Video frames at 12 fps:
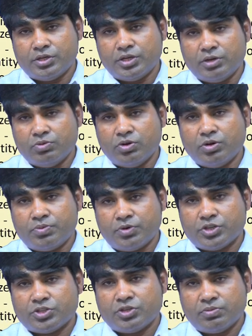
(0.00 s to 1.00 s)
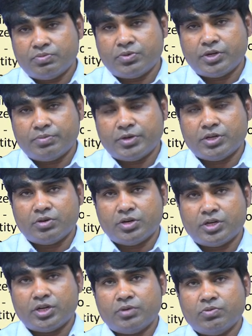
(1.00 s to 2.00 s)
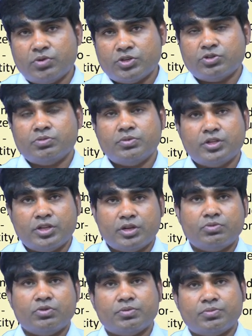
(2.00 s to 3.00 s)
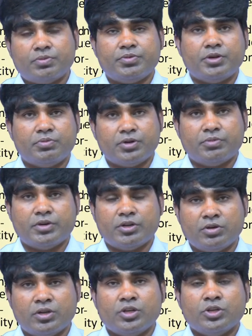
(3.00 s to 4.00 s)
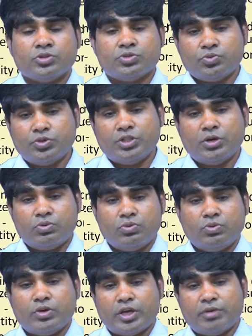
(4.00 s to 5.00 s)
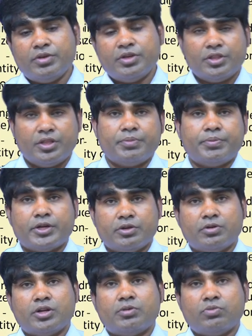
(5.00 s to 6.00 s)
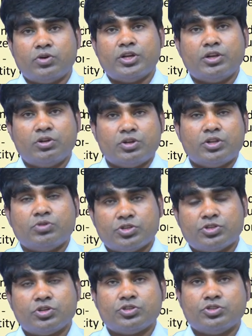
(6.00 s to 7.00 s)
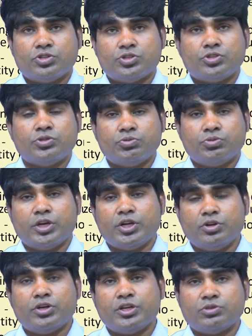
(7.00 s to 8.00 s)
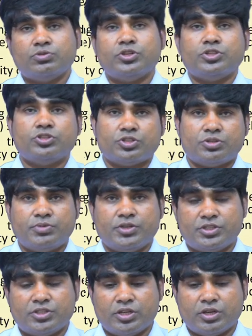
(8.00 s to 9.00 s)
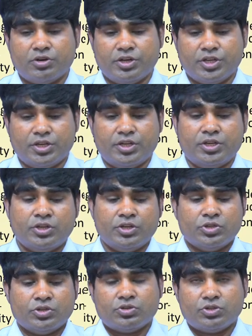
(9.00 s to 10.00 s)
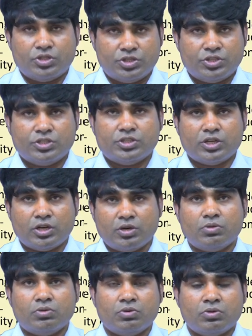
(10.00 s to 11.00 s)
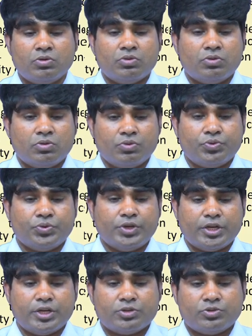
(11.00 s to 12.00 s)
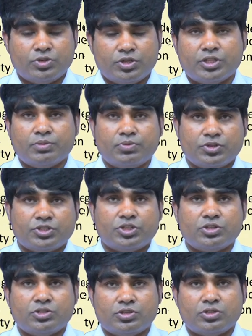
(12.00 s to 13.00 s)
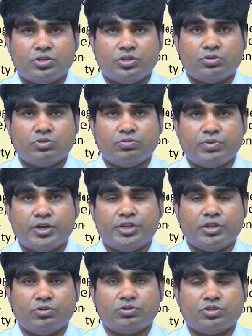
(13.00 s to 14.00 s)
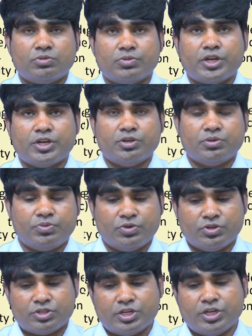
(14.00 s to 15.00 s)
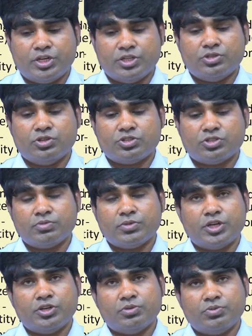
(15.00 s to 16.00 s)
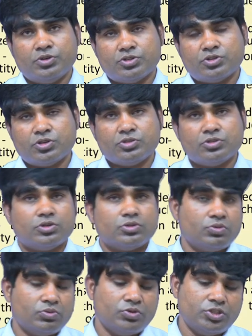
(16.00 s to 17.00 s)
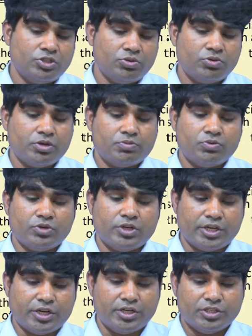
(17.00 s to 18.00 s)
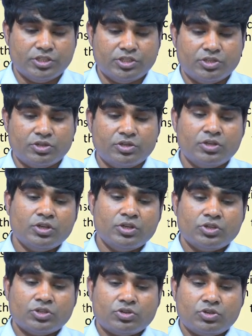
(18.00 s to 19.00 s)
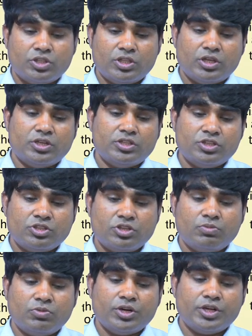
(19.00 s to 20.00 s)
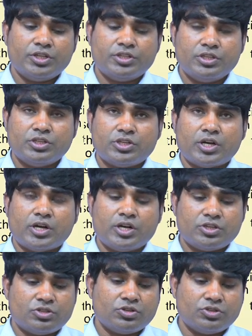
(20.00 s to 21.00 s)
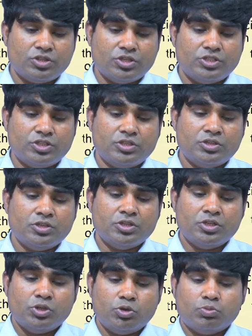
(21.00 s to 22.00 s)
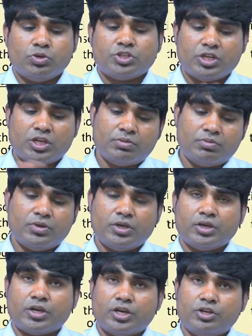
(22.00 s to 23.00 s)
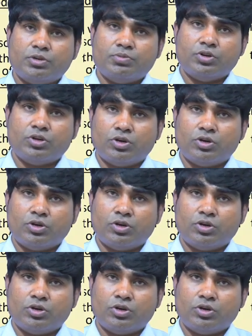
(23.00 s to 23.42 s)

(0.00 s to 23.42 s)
level of production for a particular time, what should be the level of profit for a particular. So, without having the particular model or structures, you cannot actually just fix it accordingly. So, this is how we are actually in the process to find out some kind of strategy or some kind of structure through which you have to take a decision. So, in the decision model, the standard structure is you must have a kind of